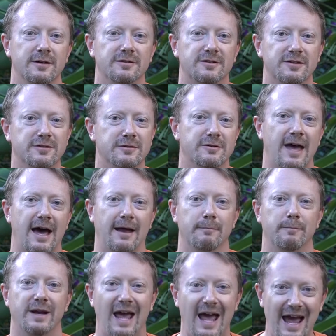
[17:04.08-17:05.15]
to do that.
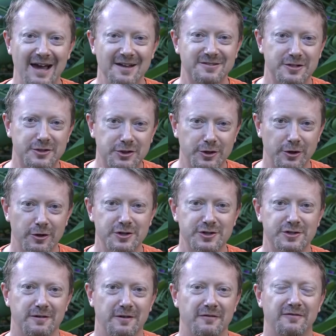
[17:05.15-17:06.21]
But as a
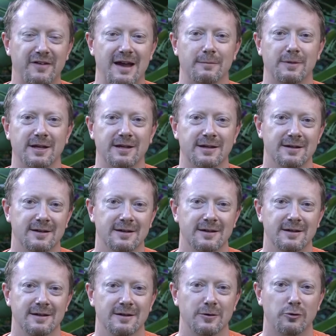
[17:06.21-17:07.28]
church family,
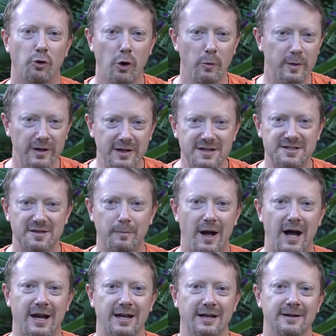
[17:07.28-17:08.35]
corporately as a
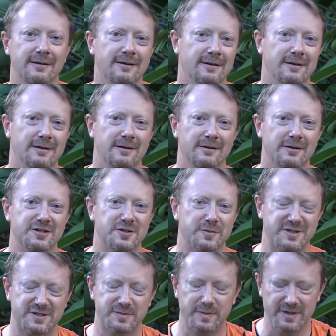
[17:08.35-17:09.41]
body,
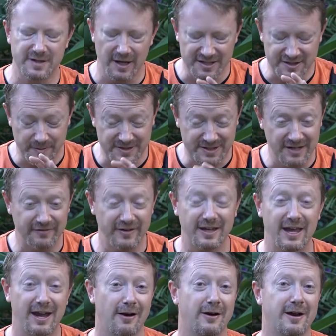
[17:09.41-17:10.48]
there's a specific
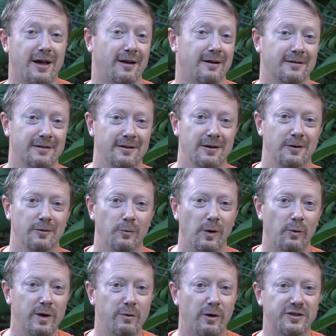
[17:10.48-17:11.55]
area where
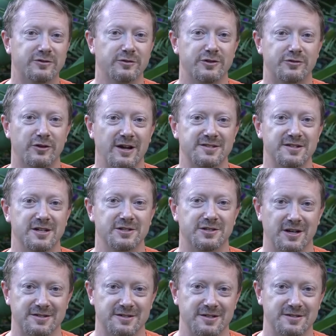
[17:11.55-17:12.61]
we want to address an
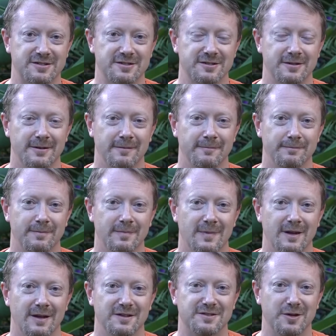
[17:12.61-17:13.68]
injustice.
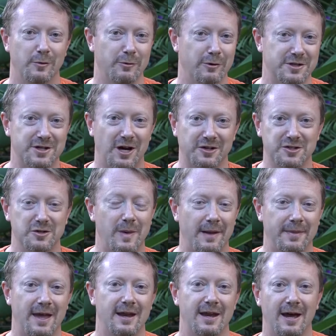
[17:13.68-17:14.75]
And so we want to talk to you about that